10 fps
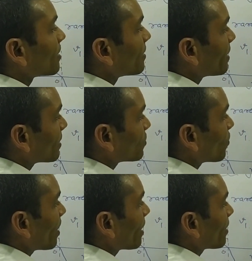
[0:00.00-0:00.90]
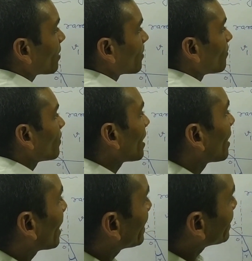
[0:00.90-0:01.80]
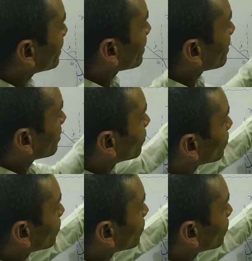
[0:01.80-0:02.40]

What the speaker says: that's why when light ray